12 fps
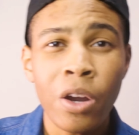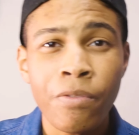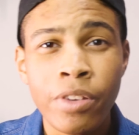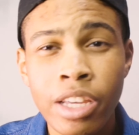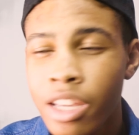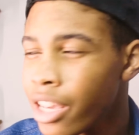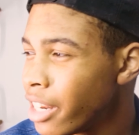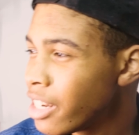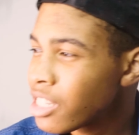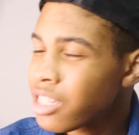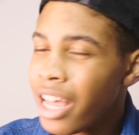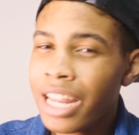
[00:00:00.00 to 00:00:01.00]
perfect, and
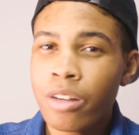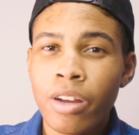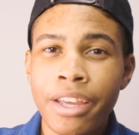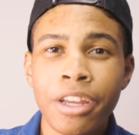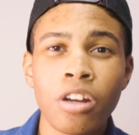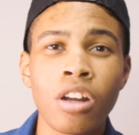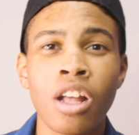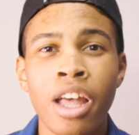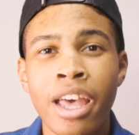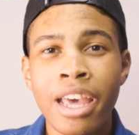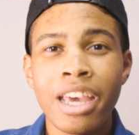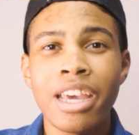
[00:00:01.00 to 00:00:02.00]
this lighting right here,
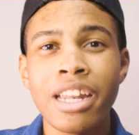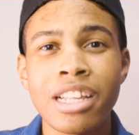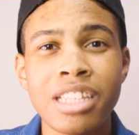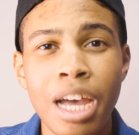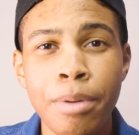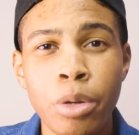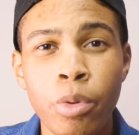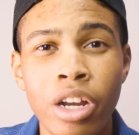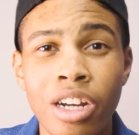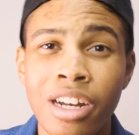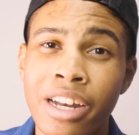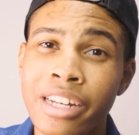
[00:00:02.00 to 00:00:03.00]
anytime,
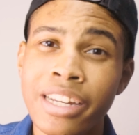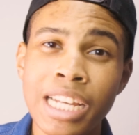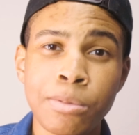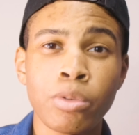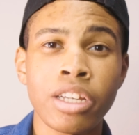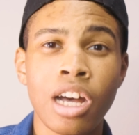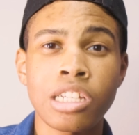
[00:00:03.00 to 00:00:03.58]
anywhere. That's pretty